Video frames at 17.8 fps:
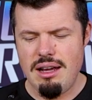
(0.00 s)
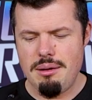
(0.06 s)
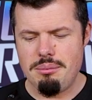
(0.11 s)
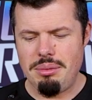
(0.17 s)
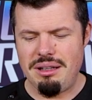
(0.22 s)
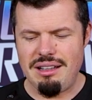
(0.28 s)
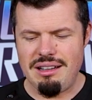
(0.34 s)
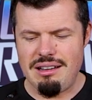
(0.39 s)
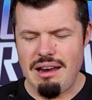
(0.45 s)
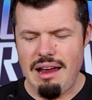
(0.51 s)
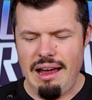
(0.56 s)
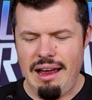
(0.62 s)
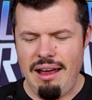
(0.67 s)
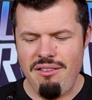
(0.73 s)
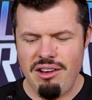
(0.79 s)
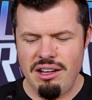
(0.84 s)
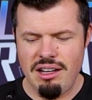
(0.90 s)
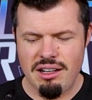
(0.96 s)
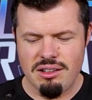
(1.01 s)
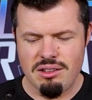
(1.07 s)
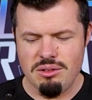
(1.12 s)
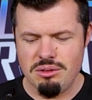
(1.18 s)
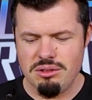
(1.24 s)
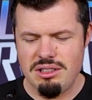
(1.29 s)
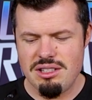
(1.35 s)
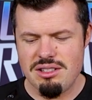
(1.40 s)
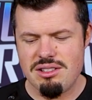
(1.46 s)
But having
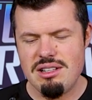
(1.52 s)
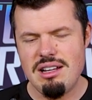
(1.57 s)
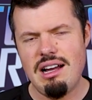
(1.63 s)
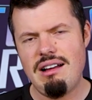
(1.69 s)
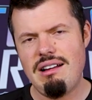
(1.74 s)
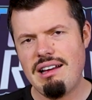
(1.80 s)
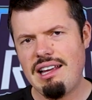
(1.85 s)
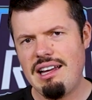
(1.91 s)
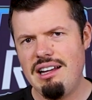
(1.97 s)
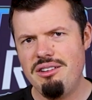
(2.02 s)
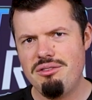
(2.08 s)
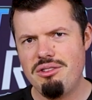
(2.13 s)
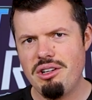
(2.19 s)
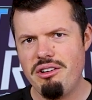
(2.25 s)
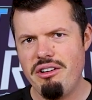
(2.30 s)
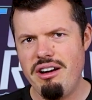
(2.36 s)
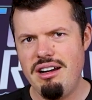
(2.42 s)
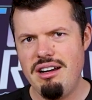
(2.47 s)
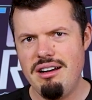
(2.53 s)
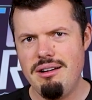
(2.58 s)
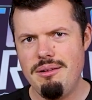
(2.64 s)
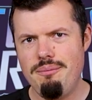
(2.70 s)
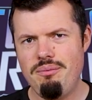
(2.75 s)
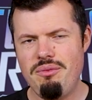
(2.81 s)
ignored this now, I kind of regret it.